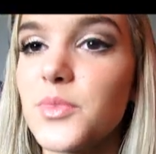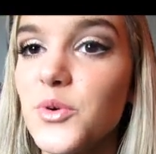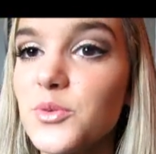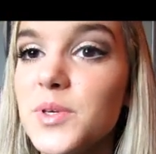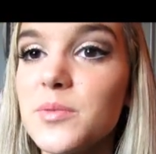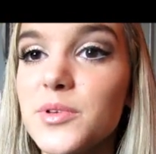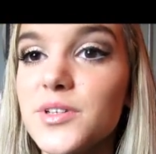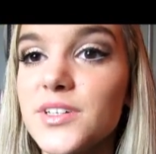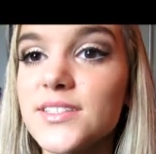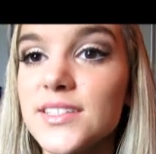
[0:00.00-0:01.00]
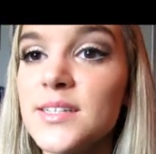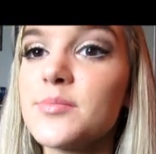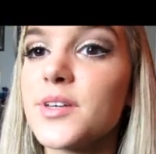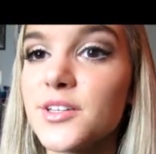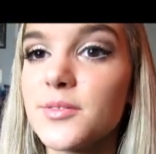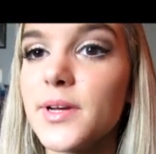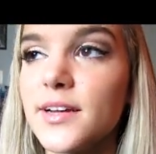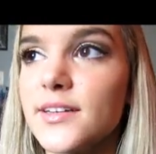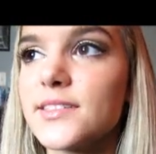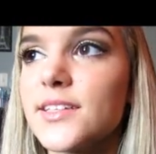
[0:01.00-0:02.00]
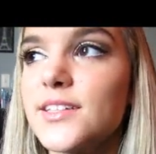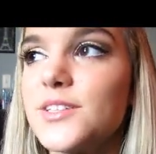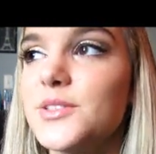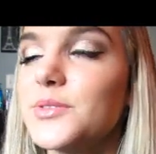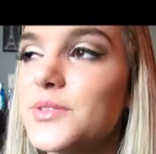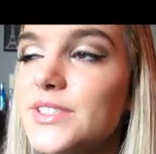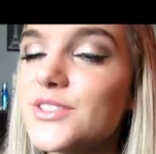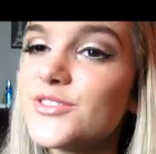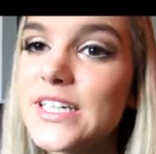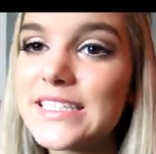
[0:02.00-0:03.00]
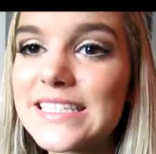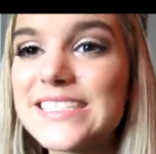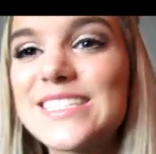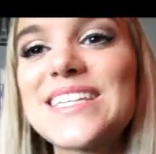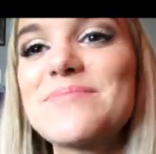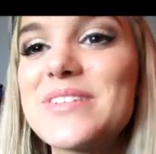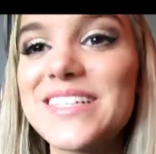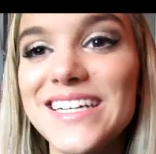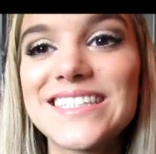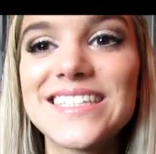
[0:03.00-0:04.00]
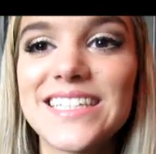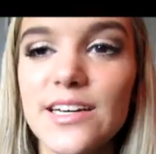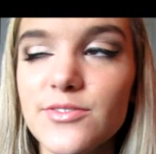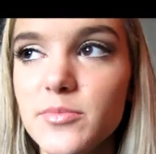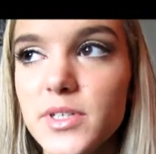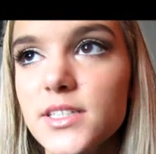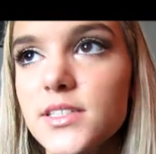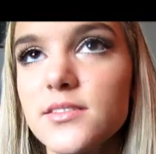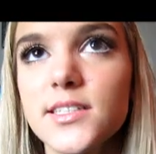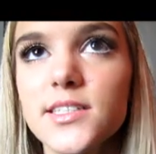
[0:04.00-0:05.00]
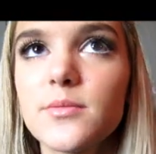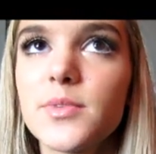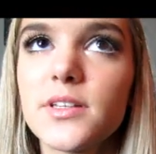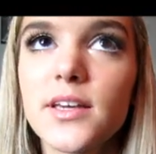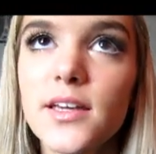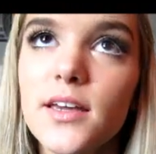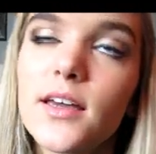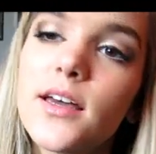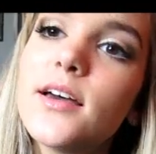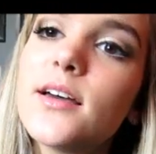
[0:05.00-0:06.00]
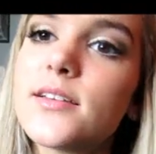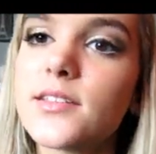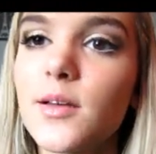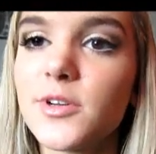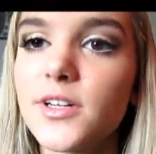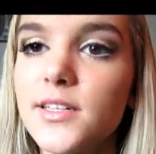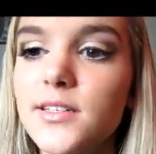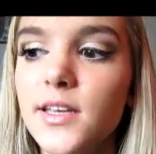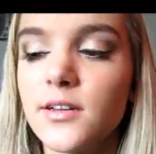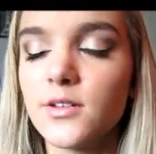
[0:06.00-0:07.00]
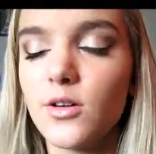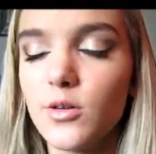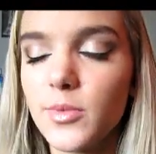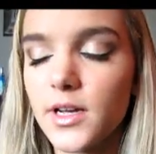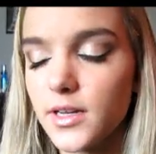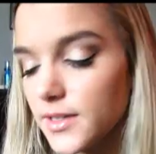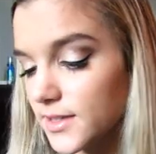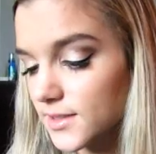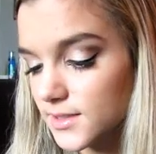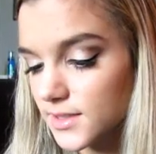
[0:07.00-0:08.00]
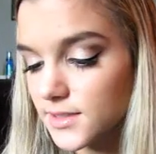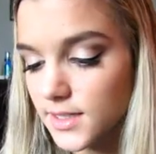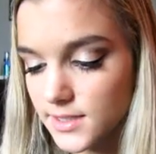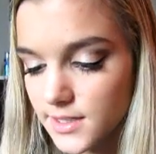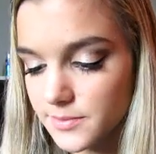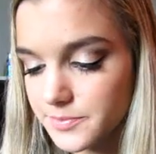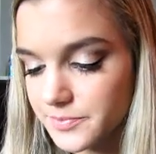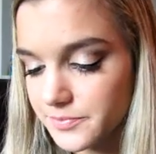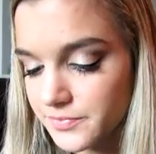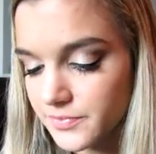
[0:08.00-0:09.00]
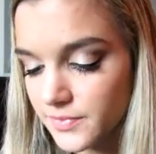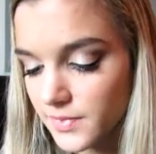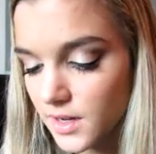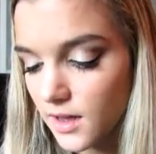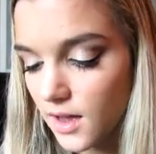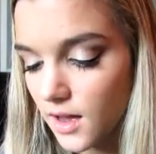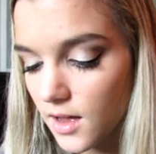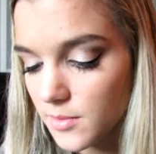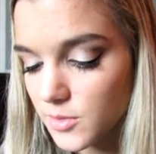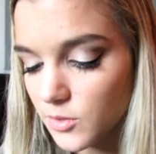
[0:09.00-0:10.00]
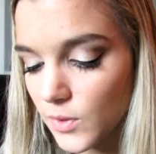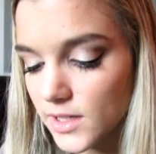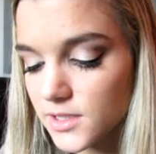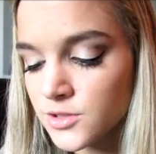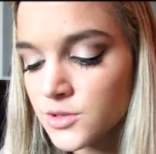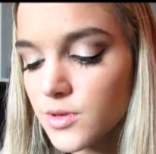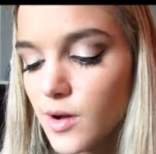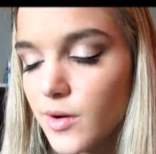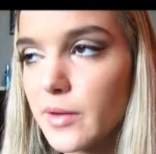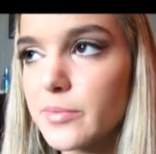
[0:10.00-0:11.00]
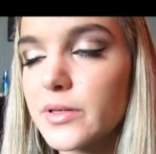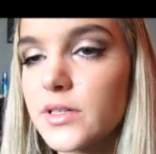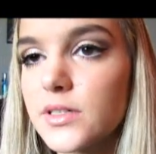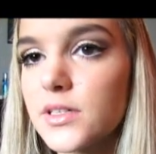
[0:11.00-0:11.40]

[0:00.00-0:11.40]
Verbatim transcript: old people are asleep, like your parents, and then you and your friends can just like be crazy and have fun because it's nighttime, and like summer nights and oh my god, yes, nighttime. Um, where did you grow up?